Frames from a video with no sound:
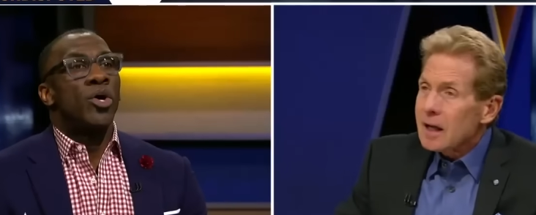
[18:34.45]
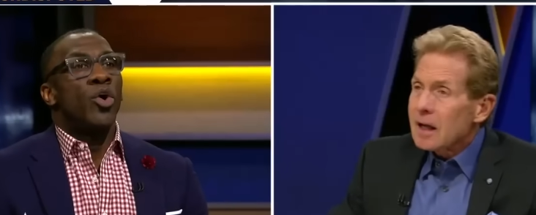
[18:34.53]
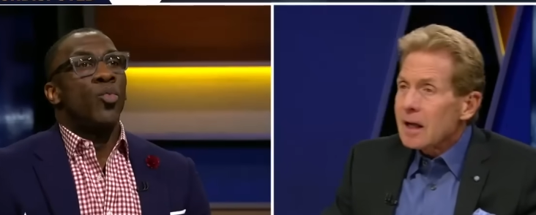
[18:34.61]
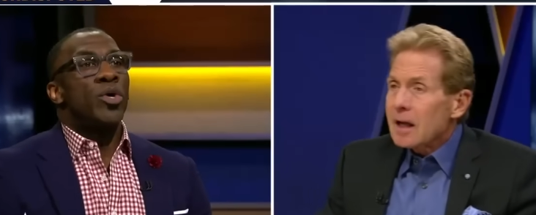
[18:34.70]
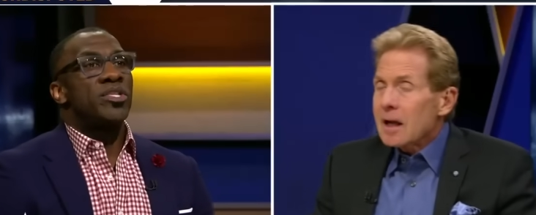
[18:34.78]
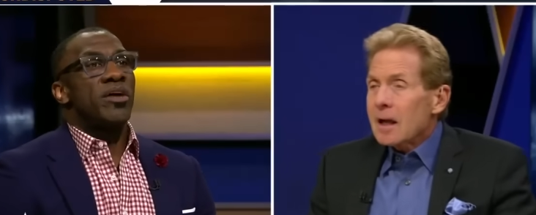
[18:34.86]

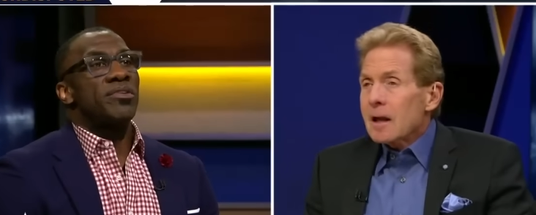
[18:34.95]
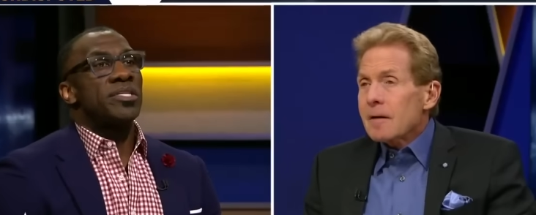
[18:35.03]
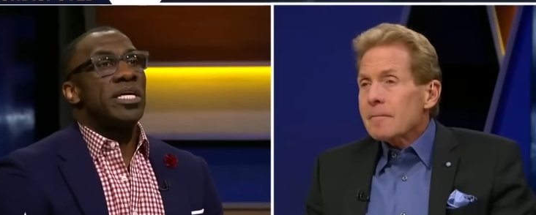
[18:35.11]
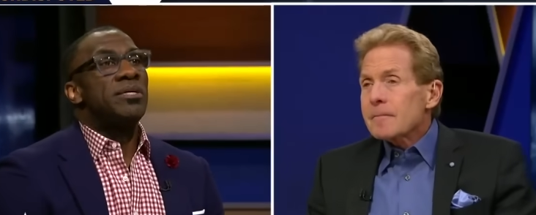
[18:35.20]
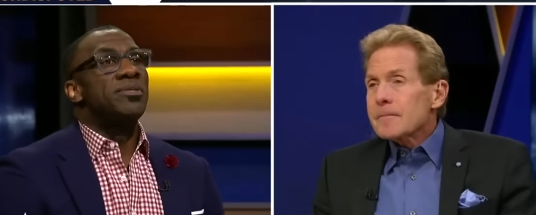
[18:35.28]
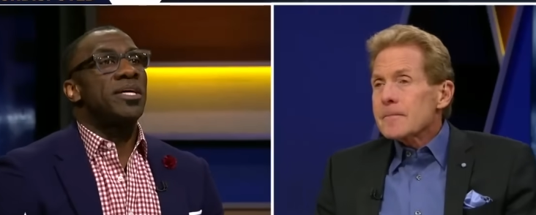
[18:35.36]
Speaker 1: whichever
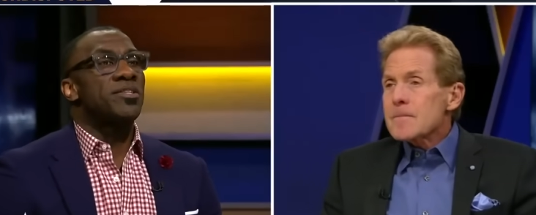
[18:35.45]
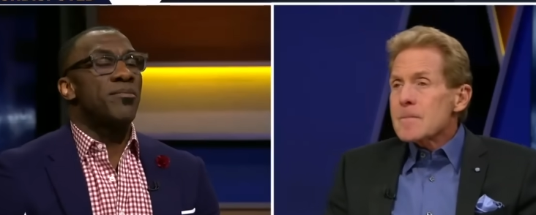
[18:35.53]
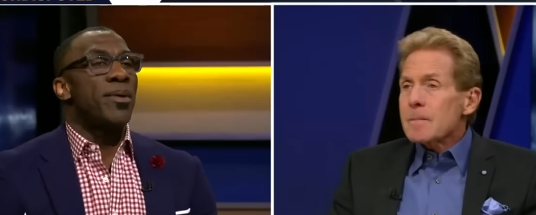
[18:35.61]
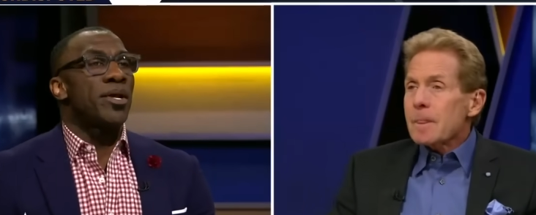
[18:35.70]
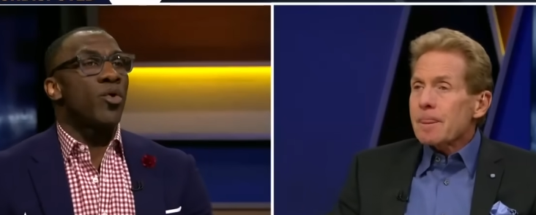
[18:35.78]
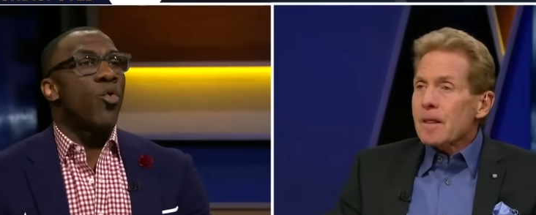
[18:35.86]
teams get the
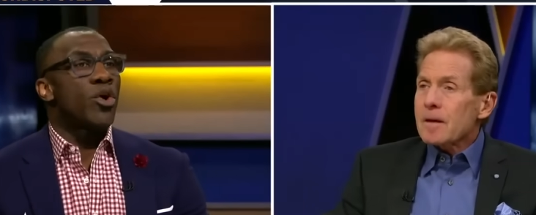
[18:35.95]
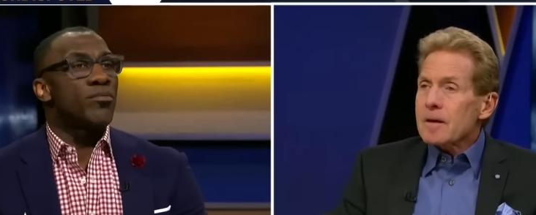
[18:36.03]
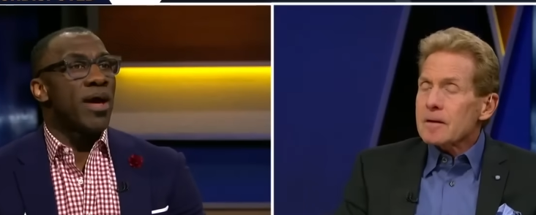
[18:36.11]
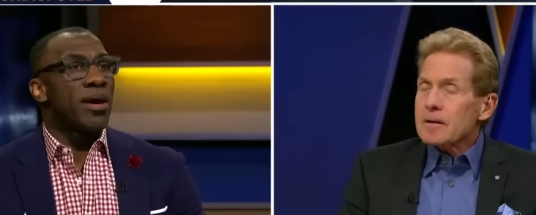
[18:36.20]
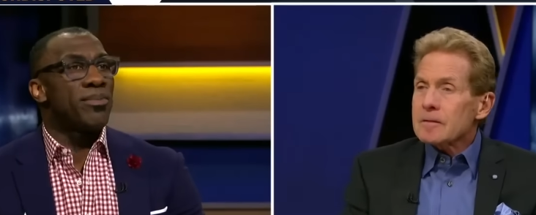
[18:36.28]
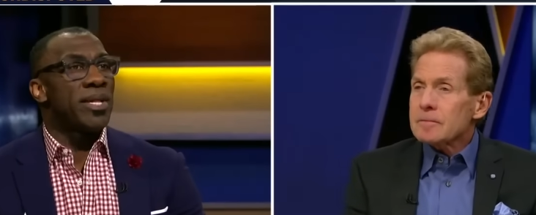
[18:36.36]
better
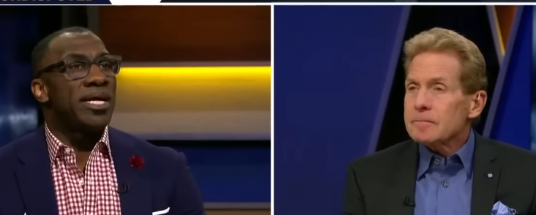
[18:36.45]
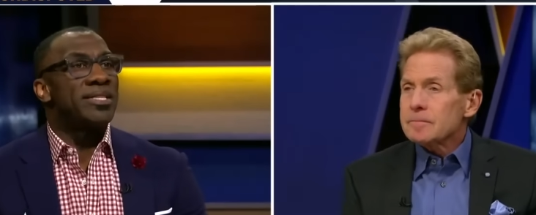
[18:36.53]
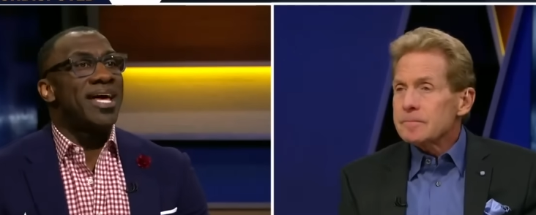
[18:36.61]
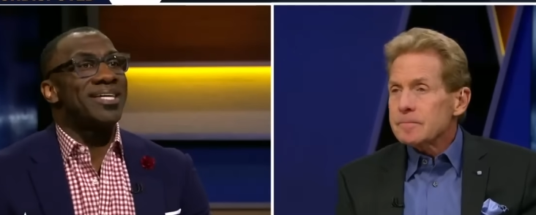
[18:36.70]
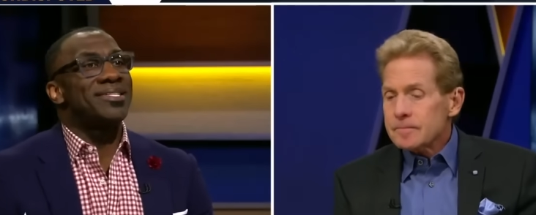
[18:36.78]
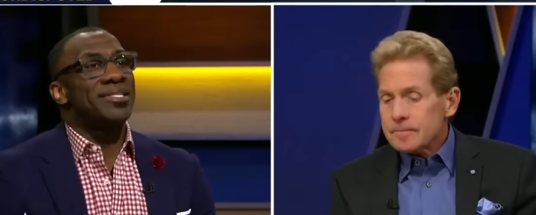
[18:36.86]
quarterback play,
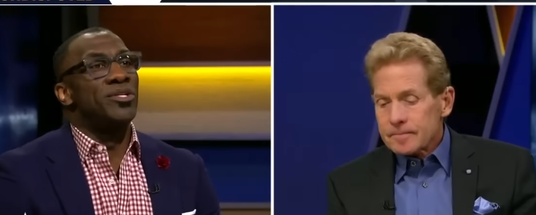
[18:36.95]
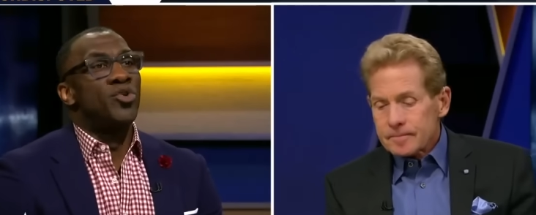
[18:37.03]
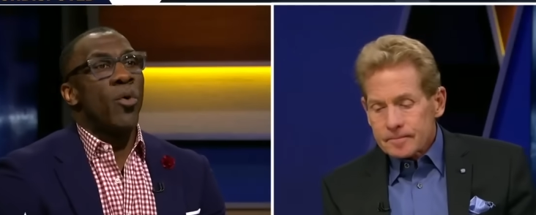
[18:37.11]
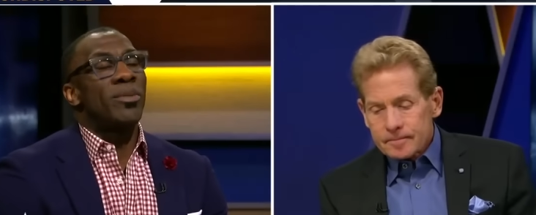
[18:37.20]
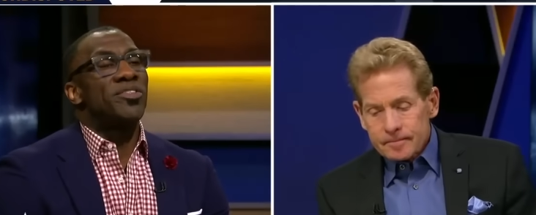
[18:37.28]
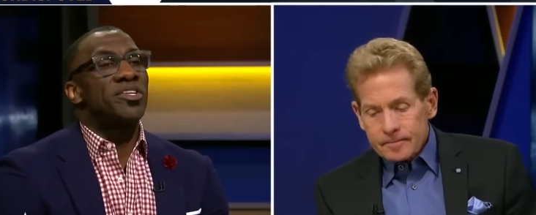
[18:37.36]
that's
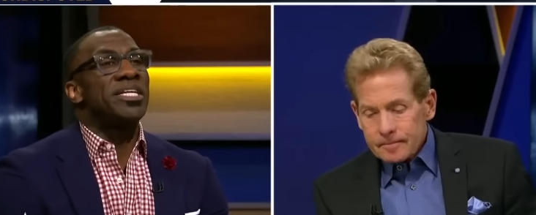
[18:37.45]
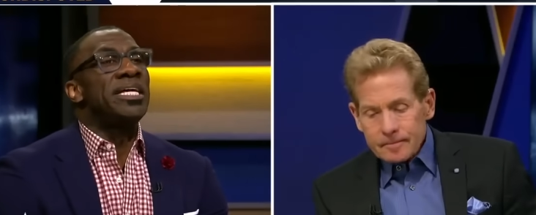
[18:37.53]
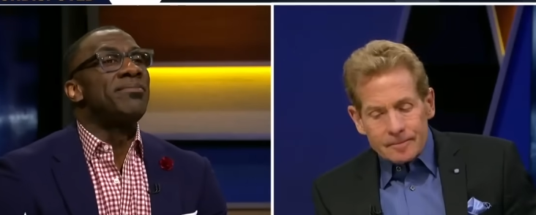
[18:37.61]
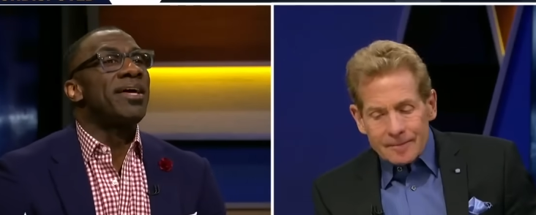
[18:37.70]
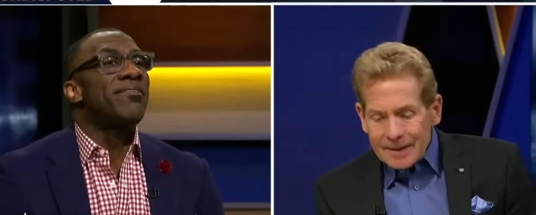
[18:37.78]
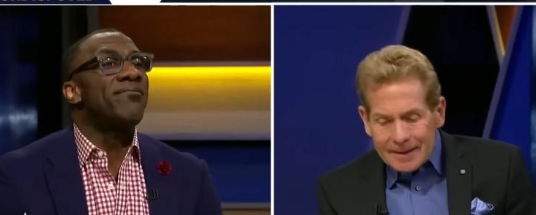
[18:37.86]
normally the team
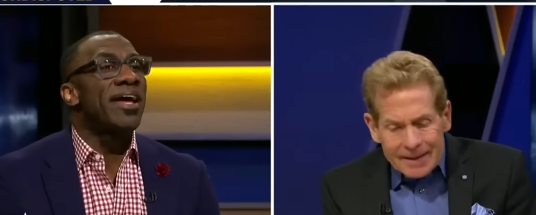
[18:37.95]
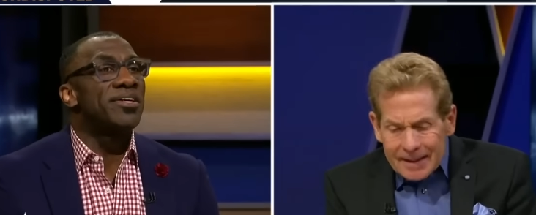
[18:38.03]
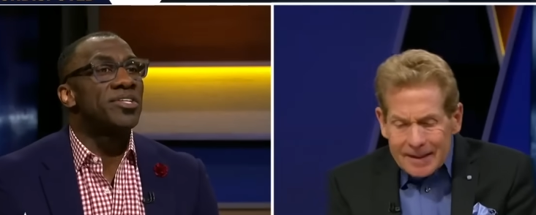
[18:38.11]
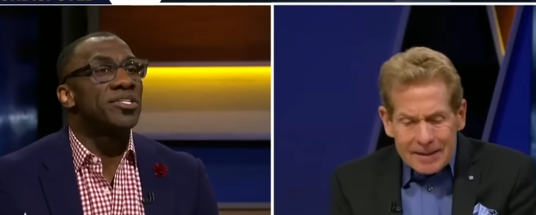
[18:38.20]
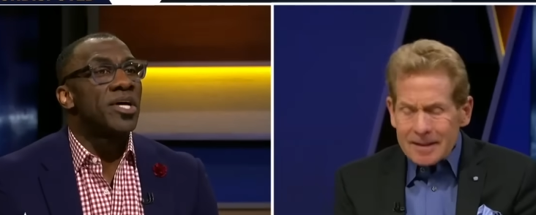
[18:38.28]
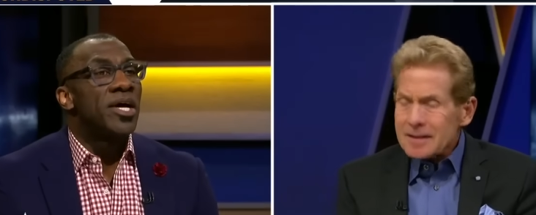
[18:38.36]
that It
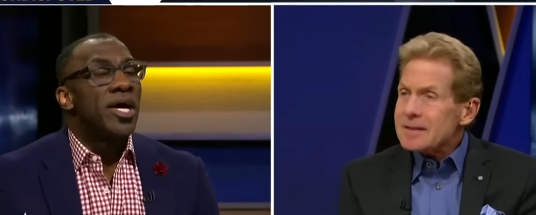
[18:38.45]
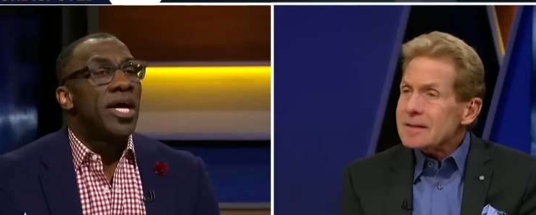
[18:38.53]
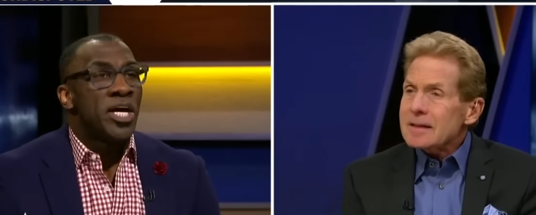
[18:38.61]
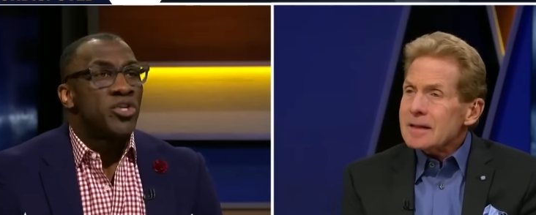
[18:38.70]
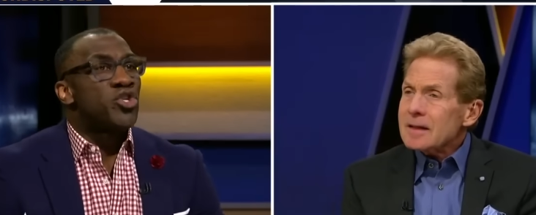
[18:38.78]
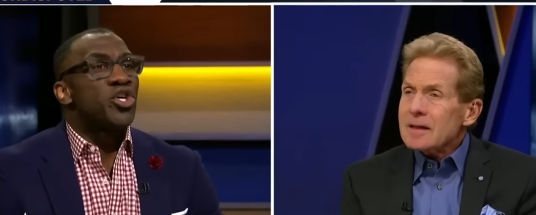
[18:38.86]
is.
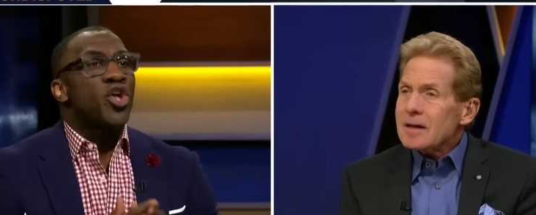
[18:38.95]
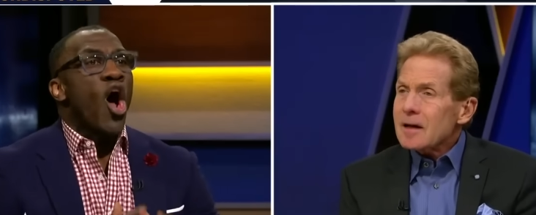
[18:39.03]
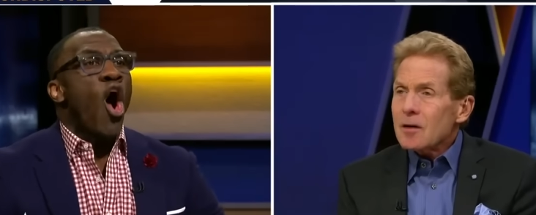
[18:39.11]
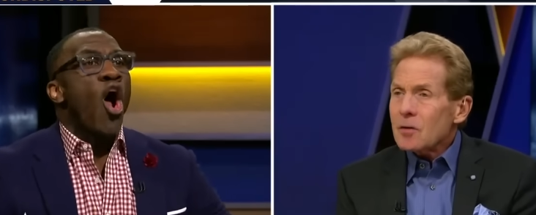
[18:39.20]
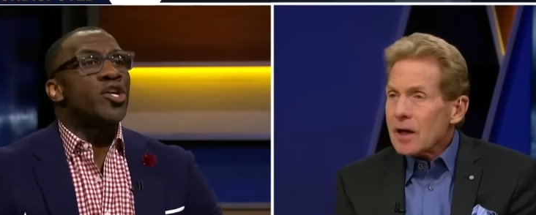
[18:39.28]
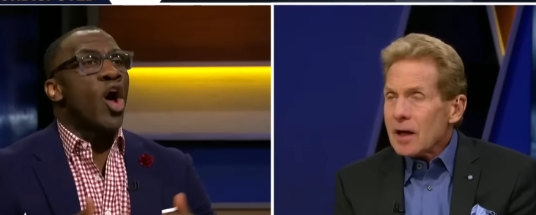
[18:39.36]
It's just
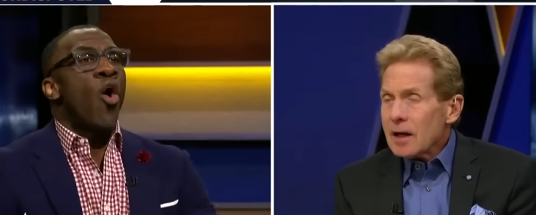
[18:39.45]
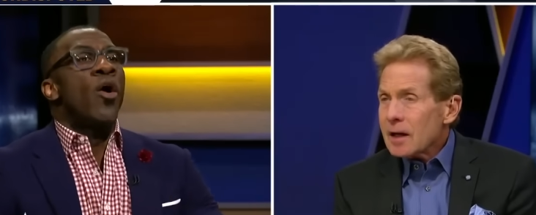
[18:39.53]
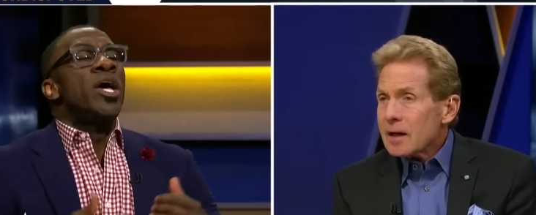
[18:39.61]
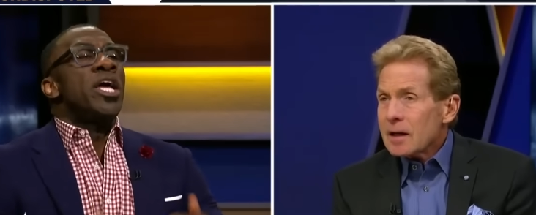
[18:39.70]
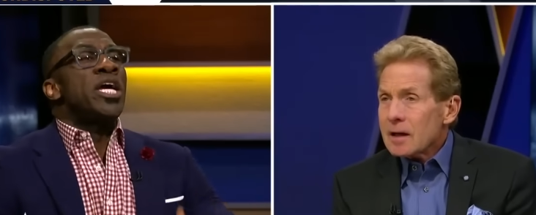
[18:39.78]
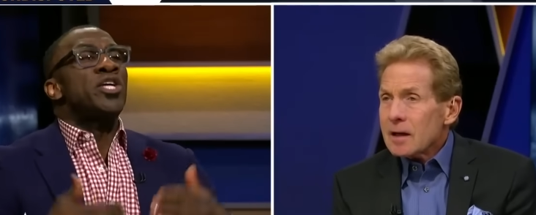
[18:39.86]
hard. Okay. To,
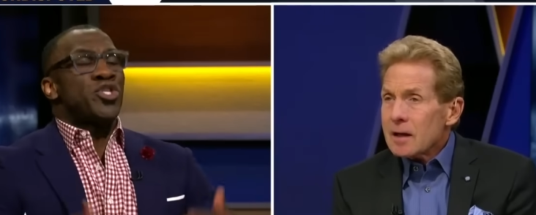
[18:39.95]
it's